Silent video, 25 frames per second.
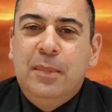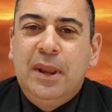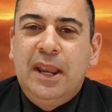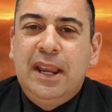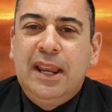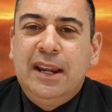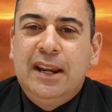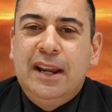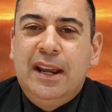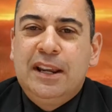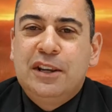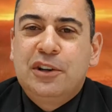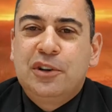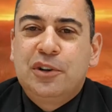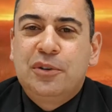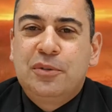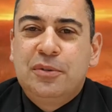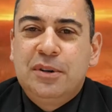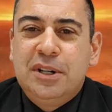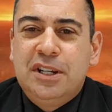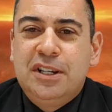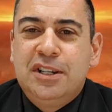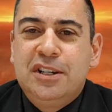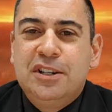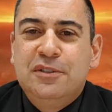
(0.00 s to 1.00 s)
in a
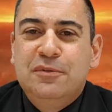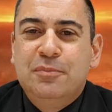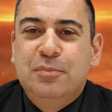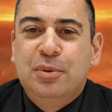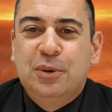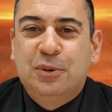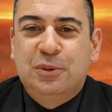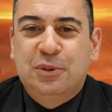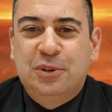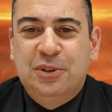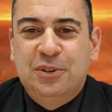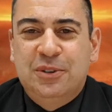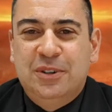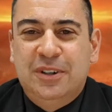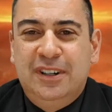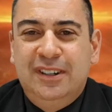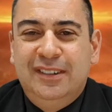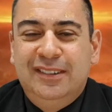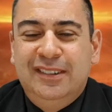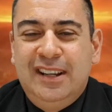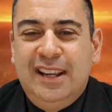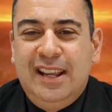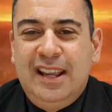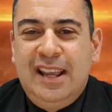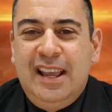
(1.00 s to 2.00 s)
Christian bookstore.
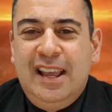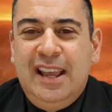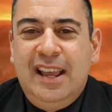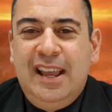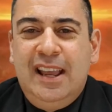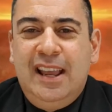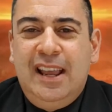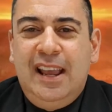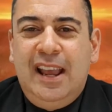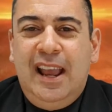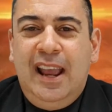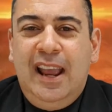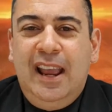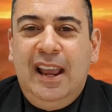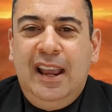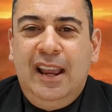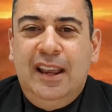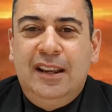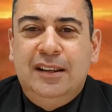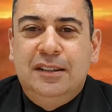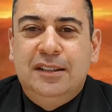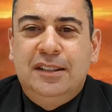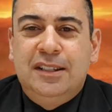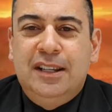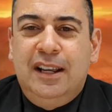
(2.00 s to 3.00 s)

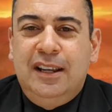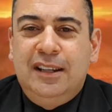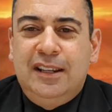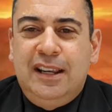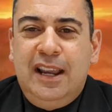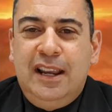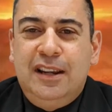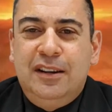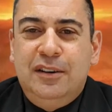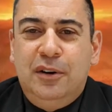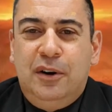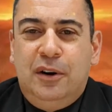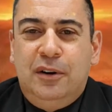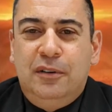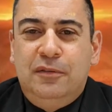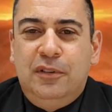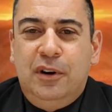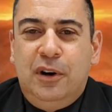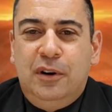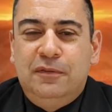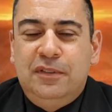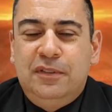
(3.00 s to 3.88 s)
And again, I've